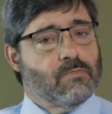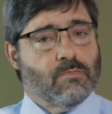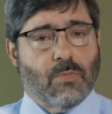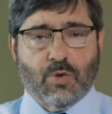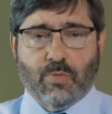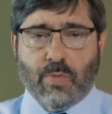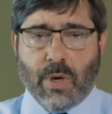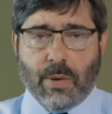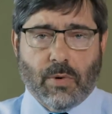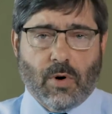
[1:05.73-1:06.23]

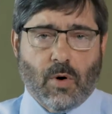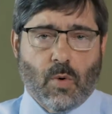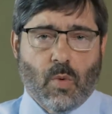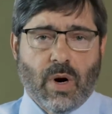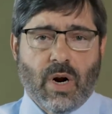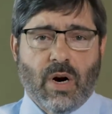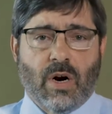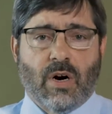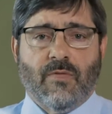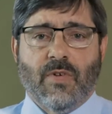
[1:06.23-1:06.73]
Most people are
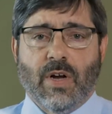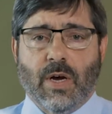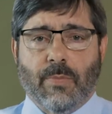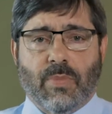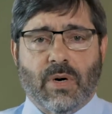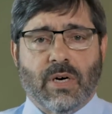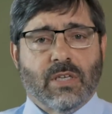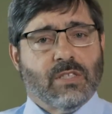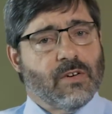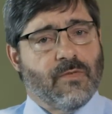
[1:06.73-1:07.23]
aware of
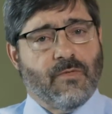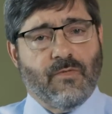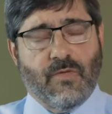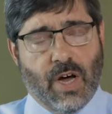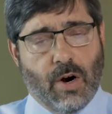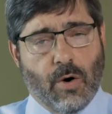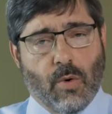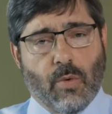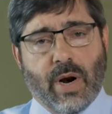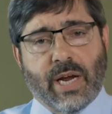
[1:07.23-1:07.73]
HIPAA. It's a
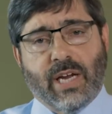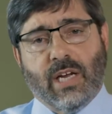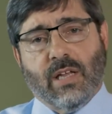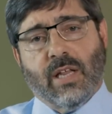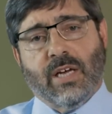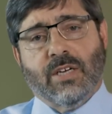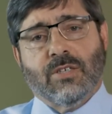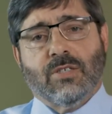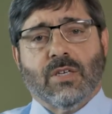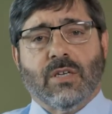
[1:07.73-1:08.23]
federal
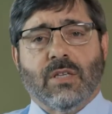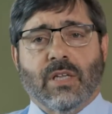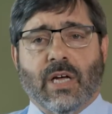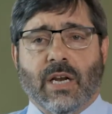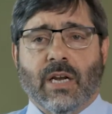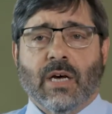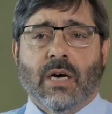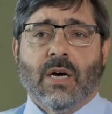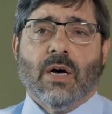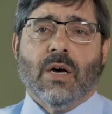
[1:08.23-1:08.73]
regulation
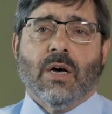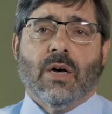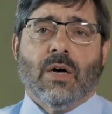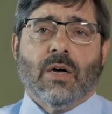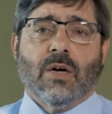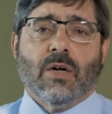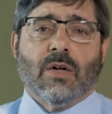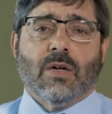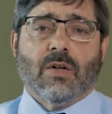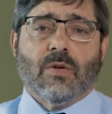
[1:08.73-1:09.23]
that
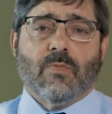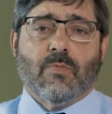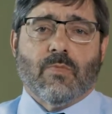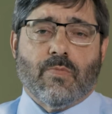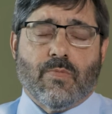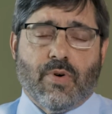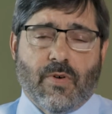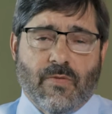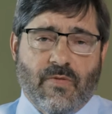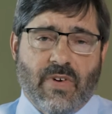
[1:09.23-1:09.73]

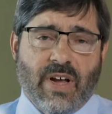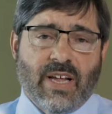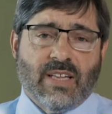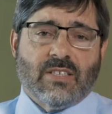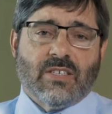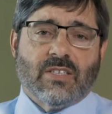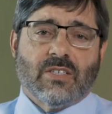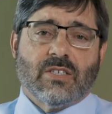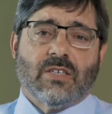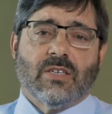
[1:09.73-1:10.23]

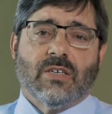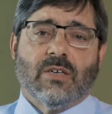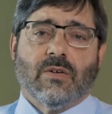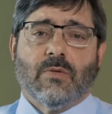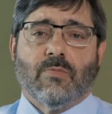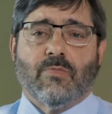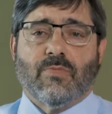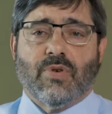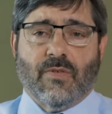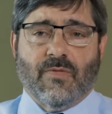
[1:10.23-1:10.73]
prevents
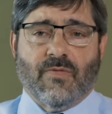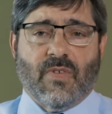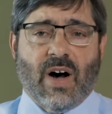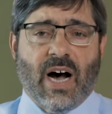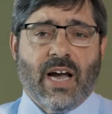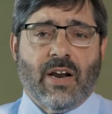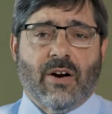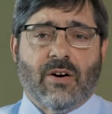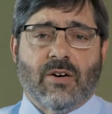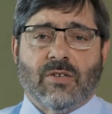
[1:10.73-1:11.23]

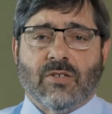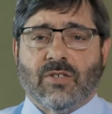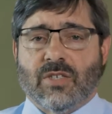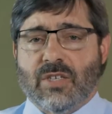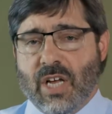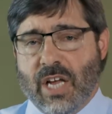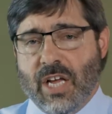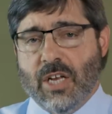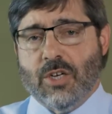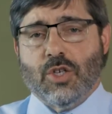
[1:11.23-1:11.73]

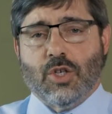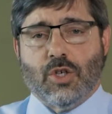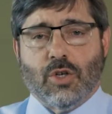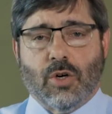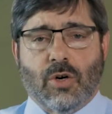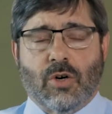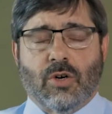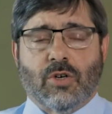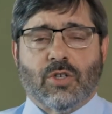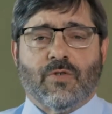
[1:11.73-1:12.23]
providers,
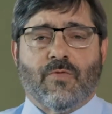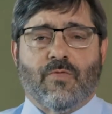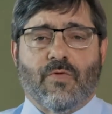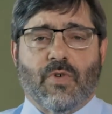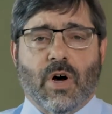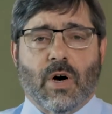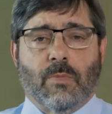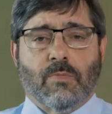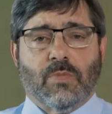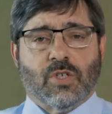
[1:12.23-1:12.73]
insurers
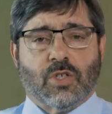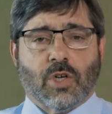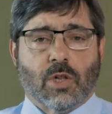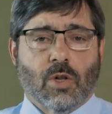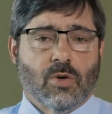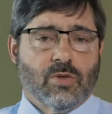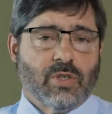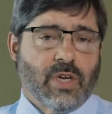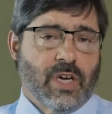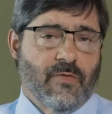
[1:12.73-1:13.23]
from
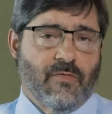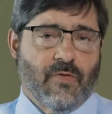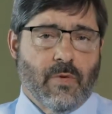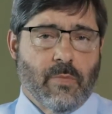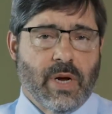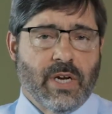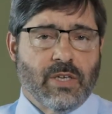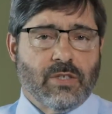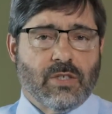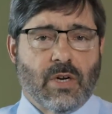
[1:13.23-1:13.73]
disclosing
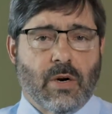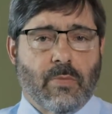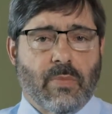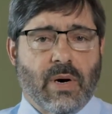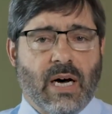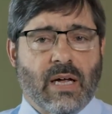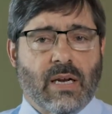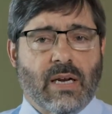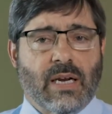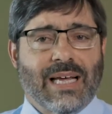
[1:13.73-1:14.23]
information
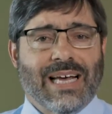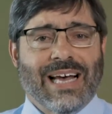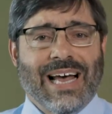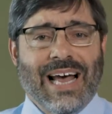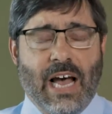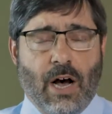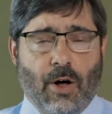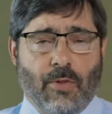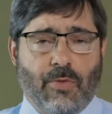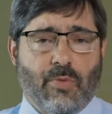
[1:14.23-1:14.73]
about
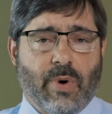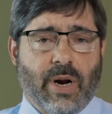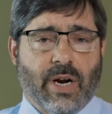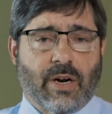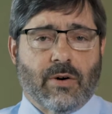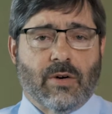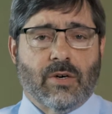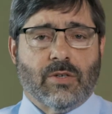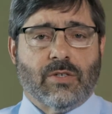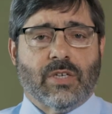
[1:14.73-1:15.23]
health
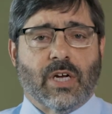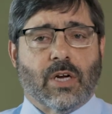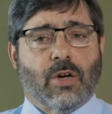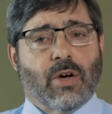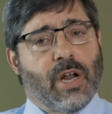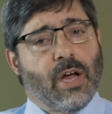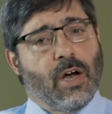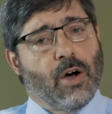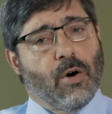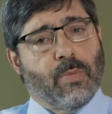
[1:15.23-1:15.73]
records that
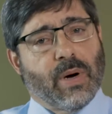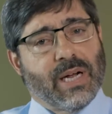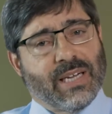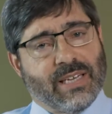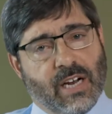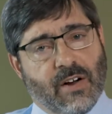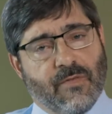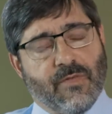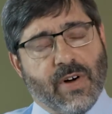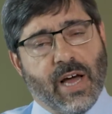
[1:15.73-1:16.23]
could help
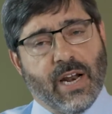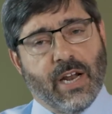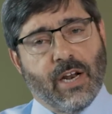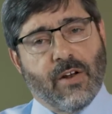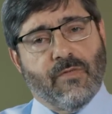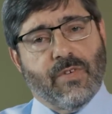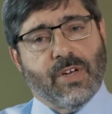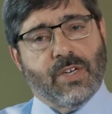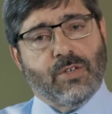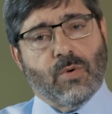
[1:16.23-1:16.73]
identify an
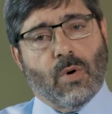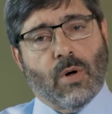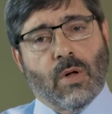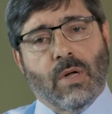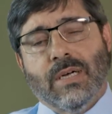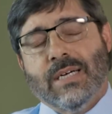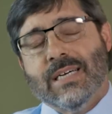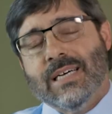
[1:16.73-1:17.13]
individual.